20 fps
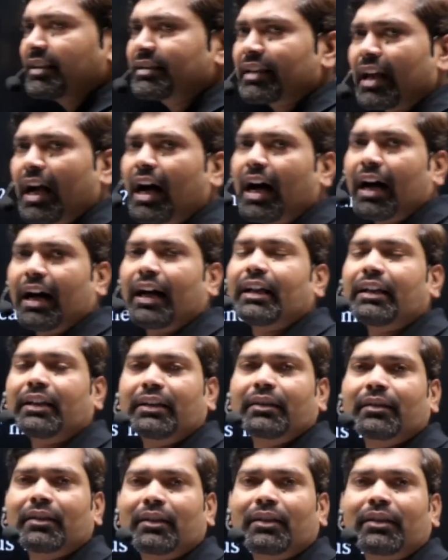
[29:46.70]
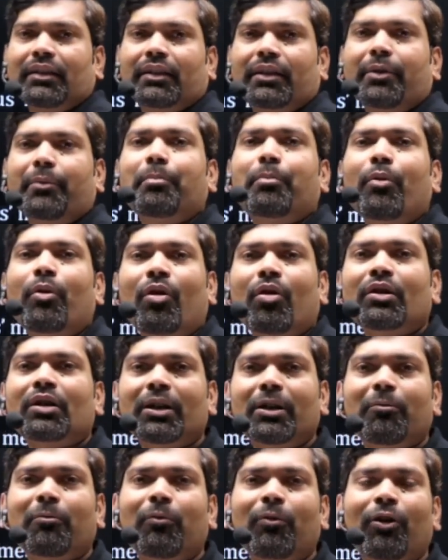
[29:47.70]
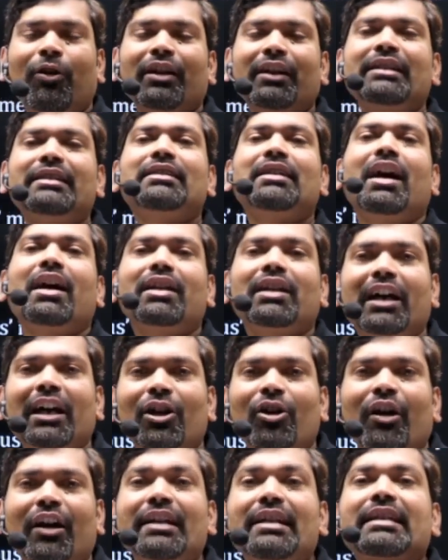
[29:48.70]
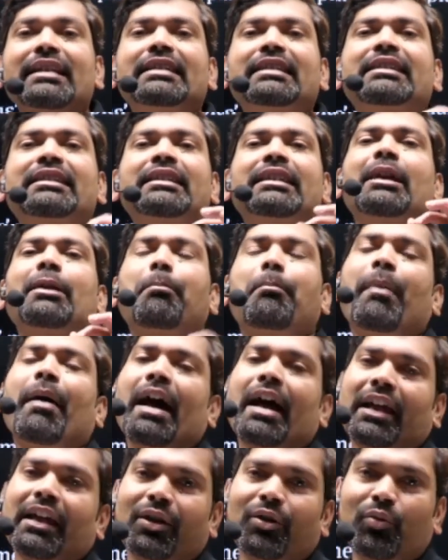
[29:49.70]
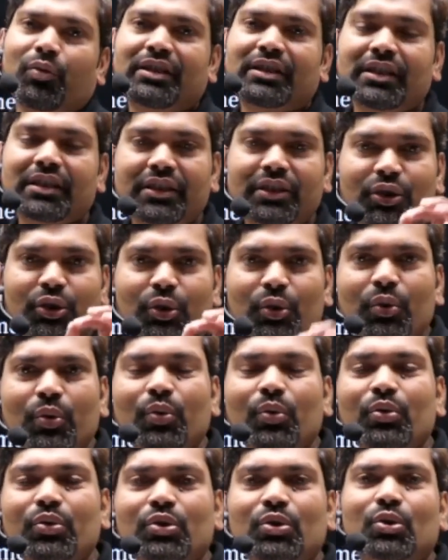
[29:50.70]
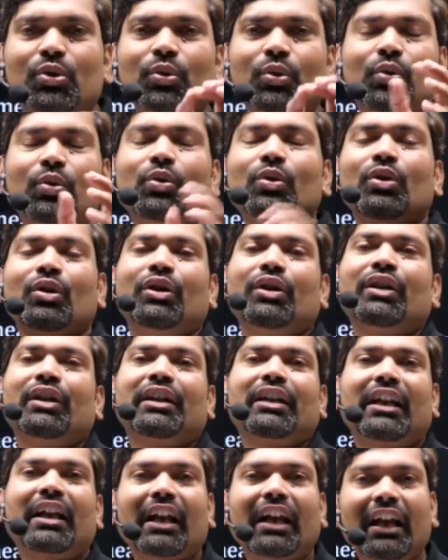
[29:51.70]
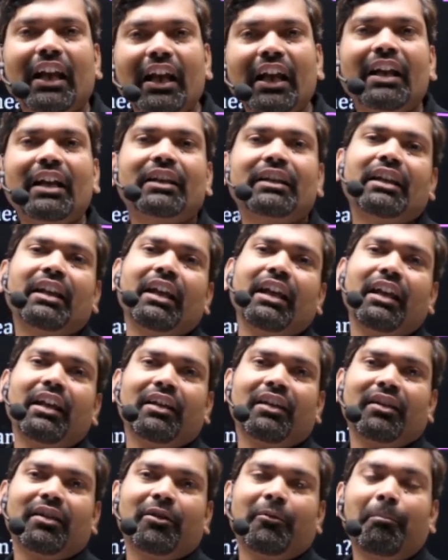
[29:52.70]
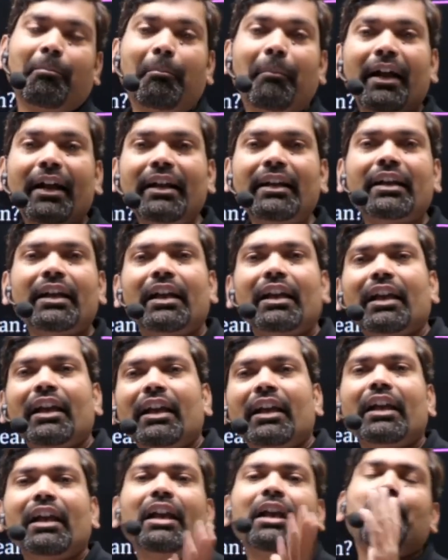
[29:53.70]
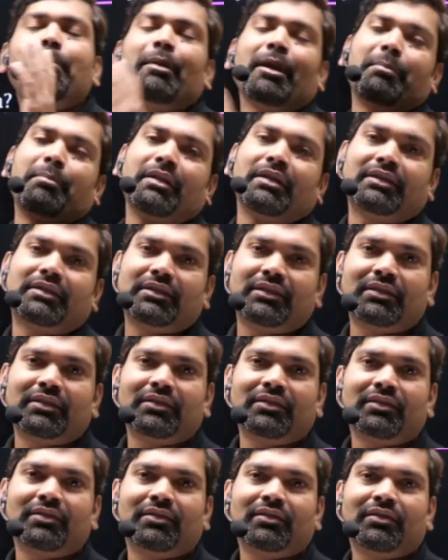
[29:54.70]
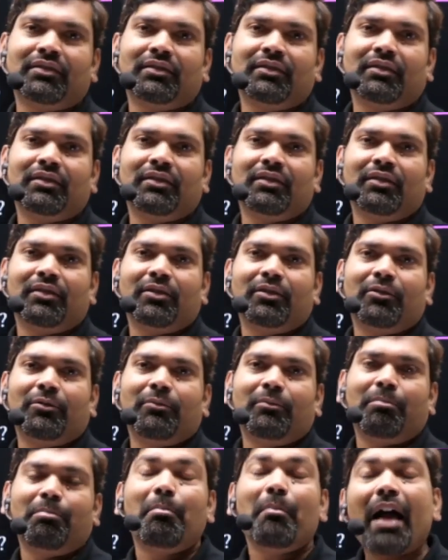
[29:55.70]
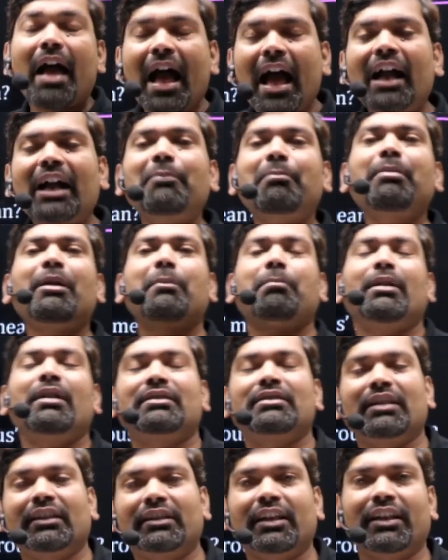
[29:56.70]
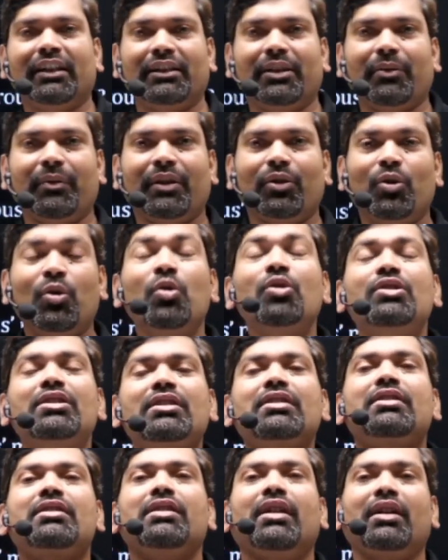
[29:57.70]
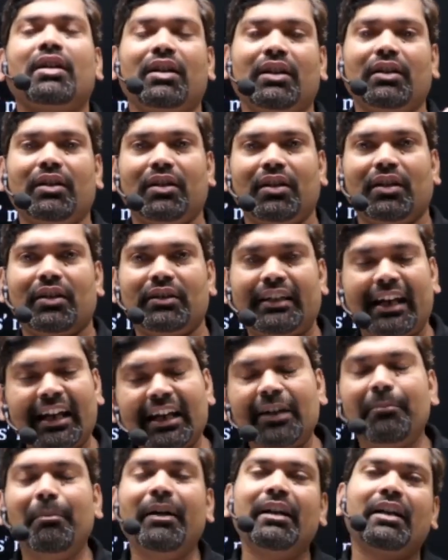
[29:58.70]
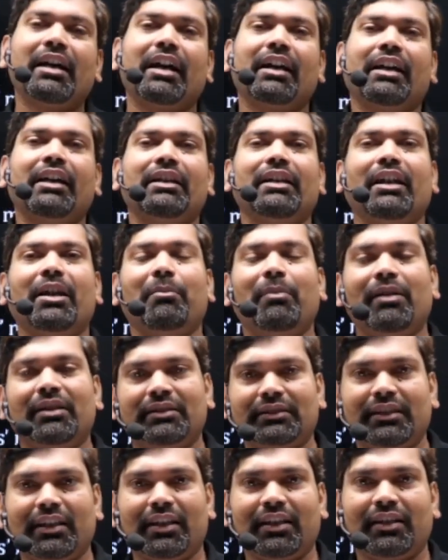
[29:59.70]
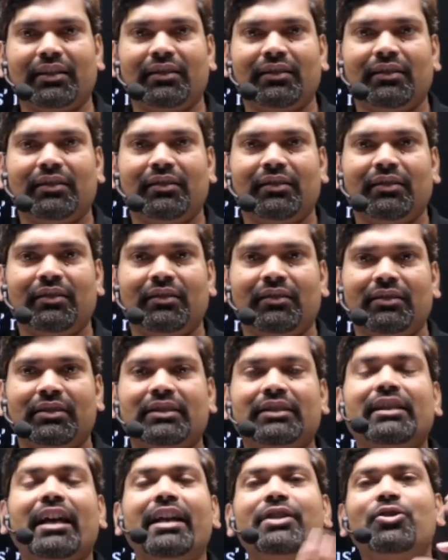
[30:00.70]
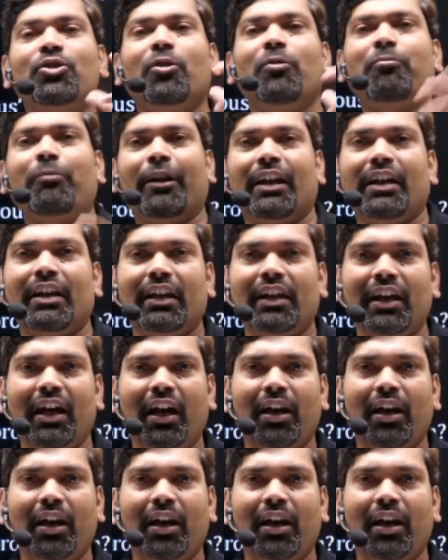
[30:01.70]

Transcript: are important for its alkaloid reserpine, which is used to treat the mentally ill peoples. Mad peoples anta heltivi. Hucchara treatment gagi idanna balustare. Schizophrenia,